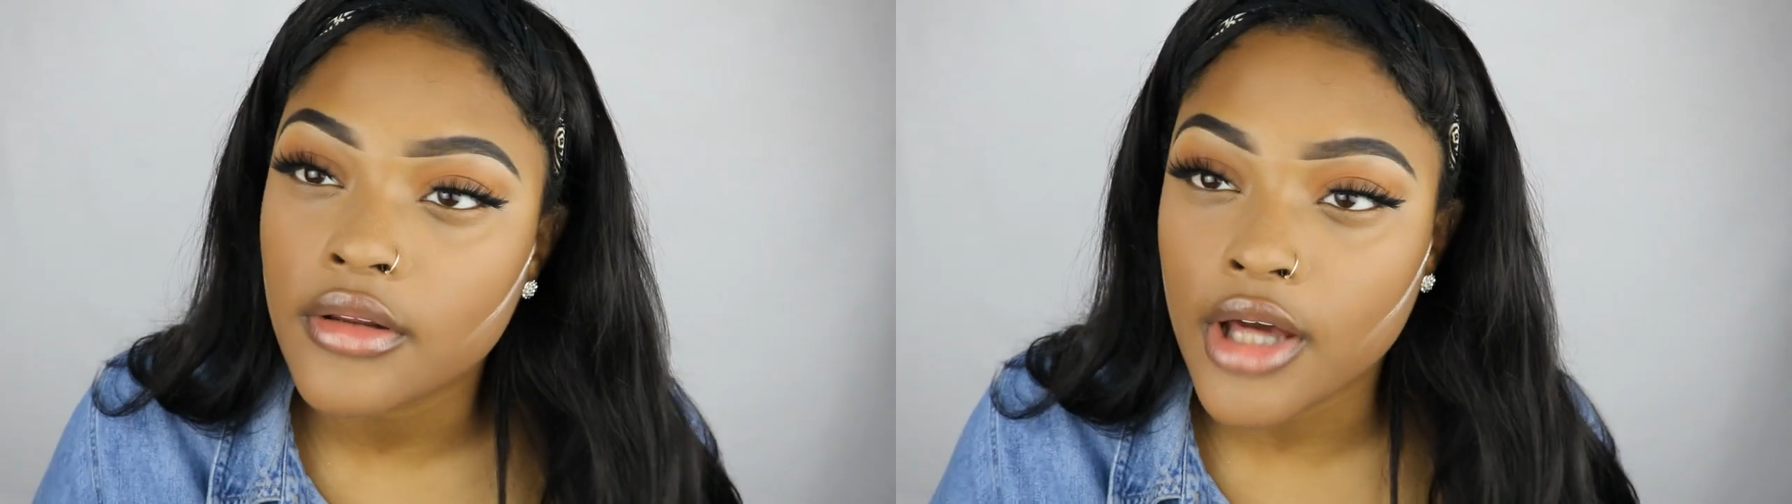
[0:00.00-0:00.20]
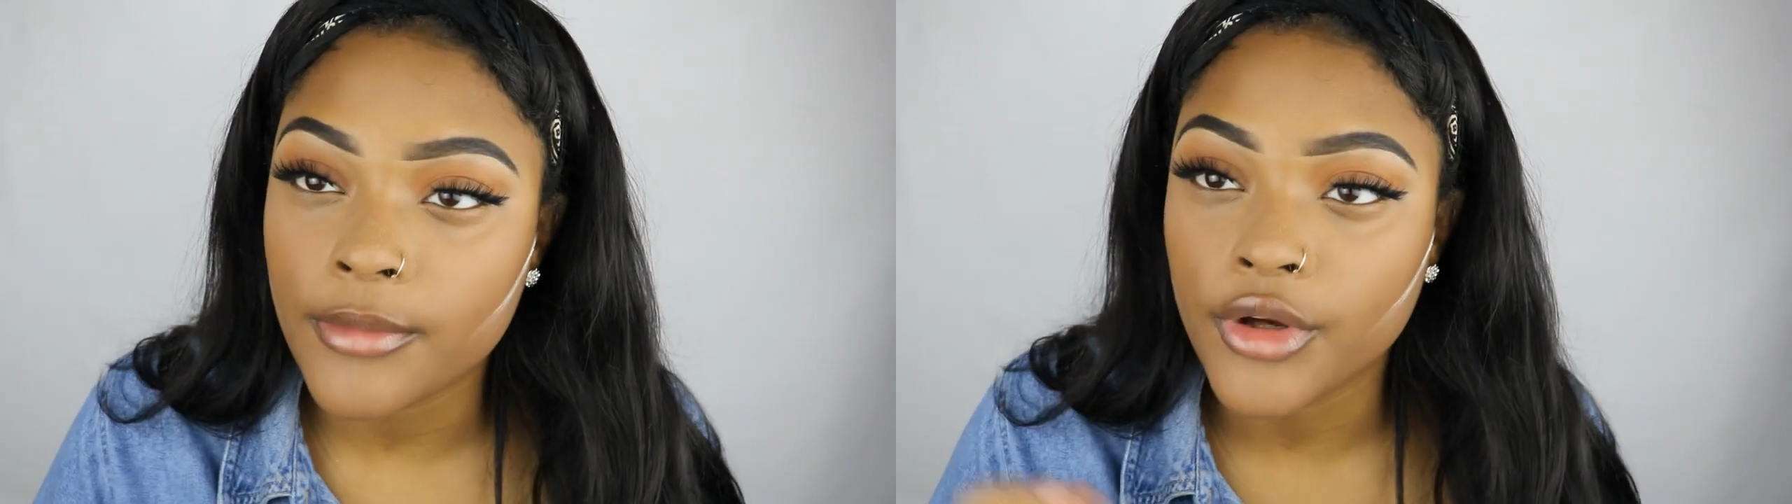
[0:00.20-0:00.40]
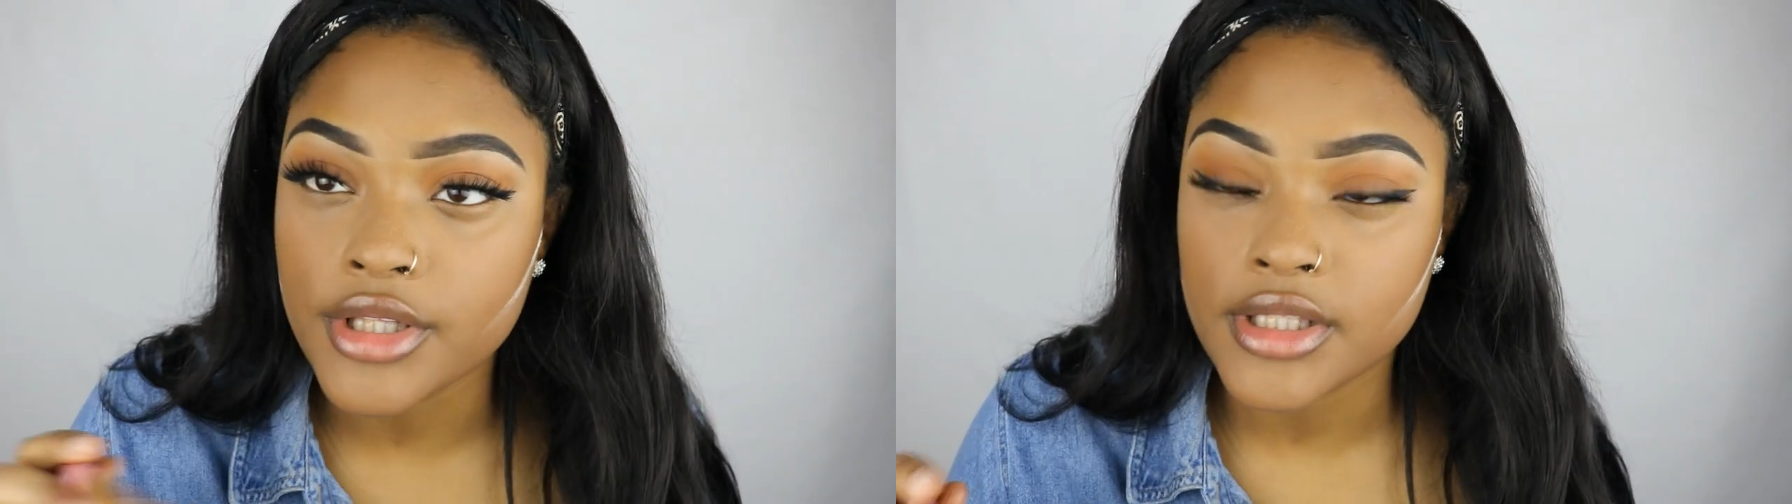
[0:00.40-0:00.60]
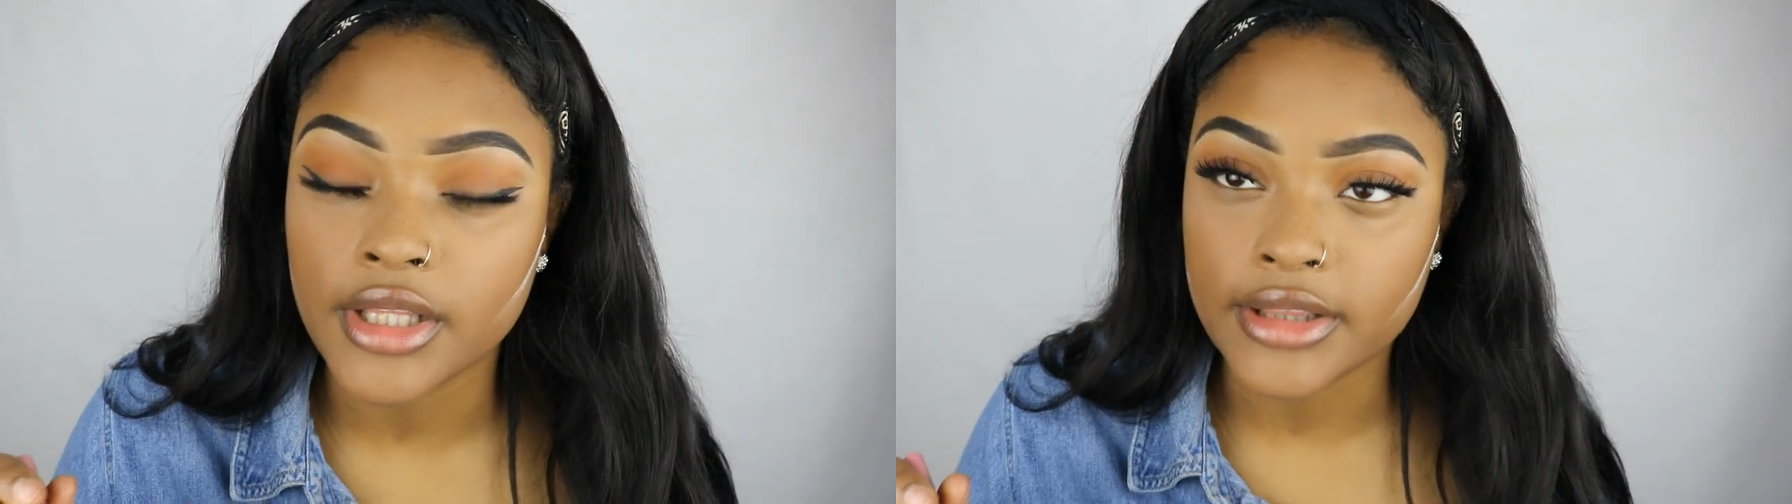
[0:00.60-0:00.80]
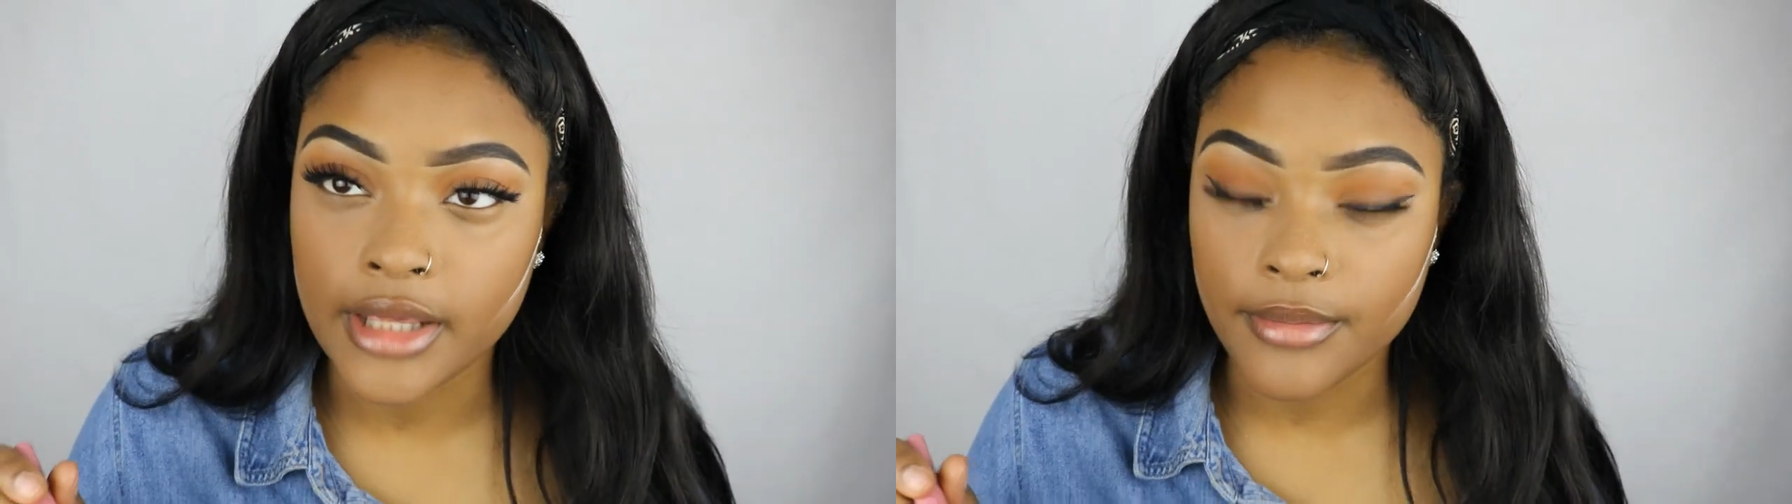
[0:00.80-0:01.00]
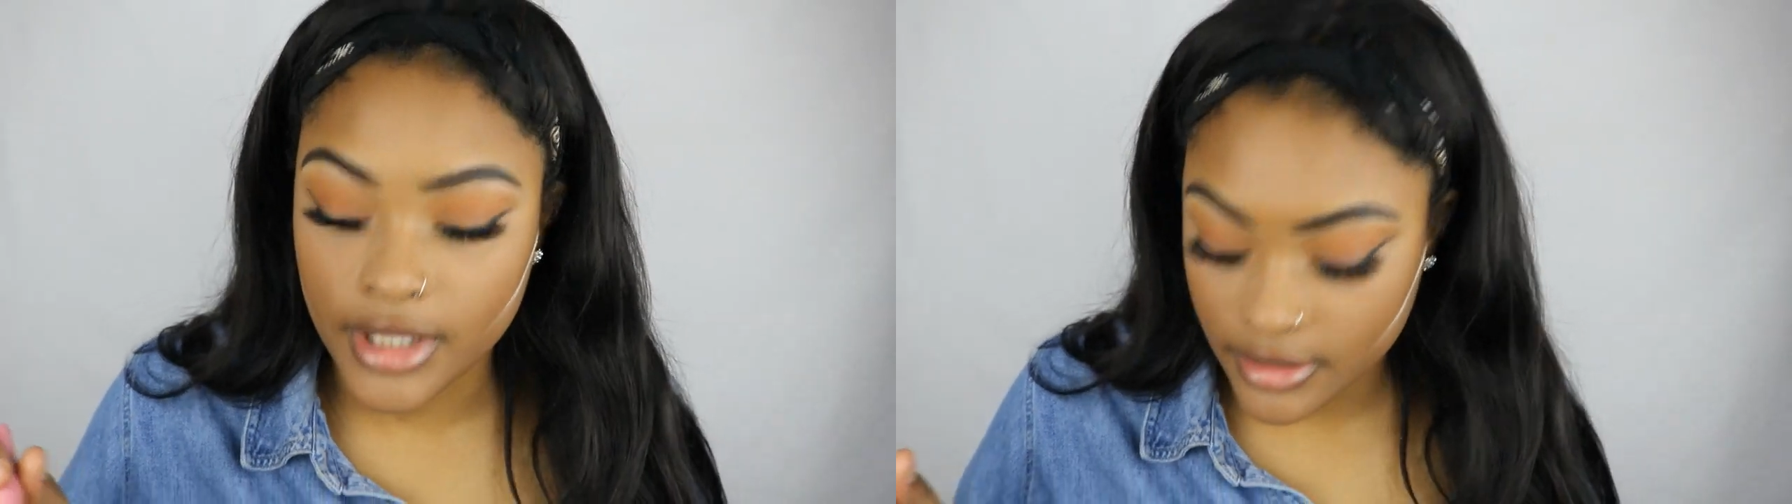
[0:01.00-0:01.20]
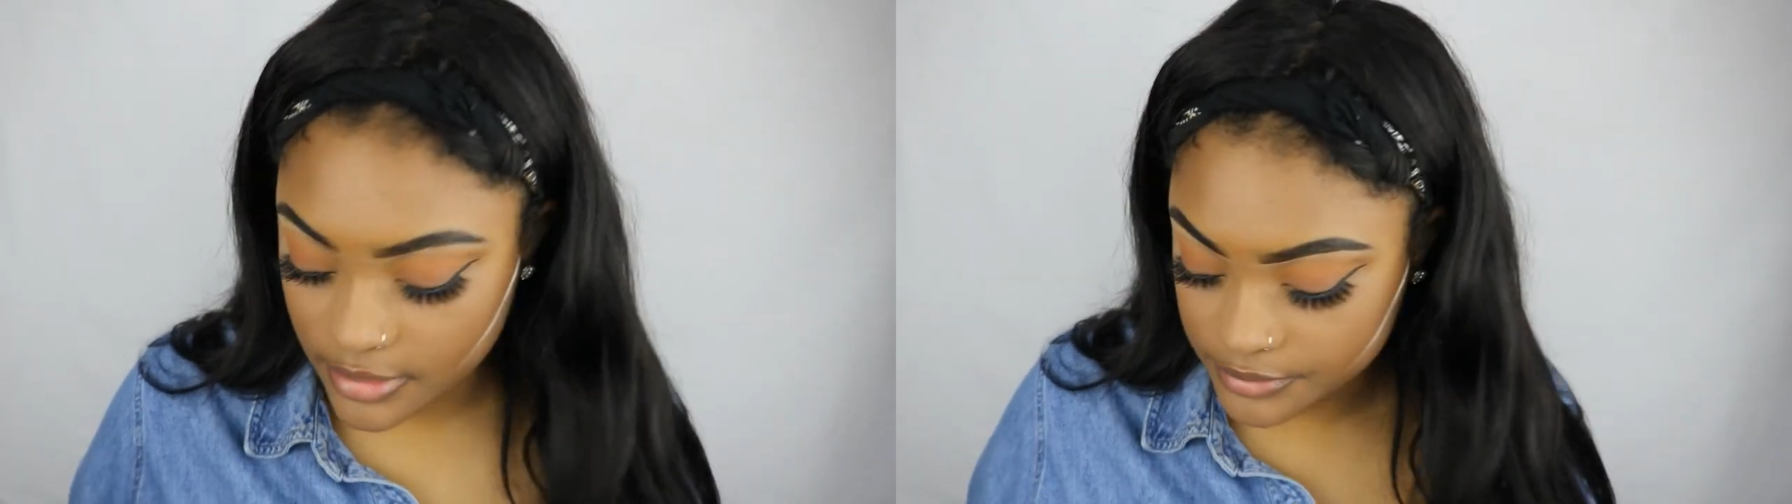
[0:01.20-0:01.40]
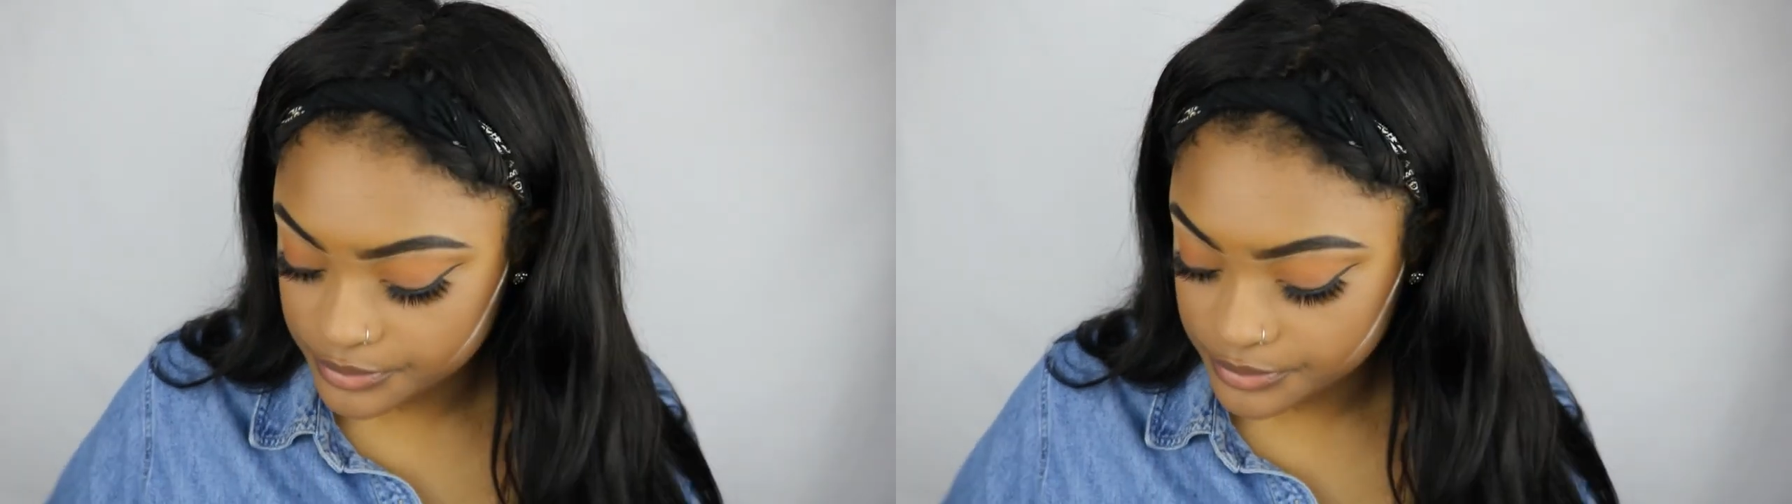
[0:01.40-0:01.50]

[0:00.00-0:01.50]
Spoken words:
I'm going to let that bake.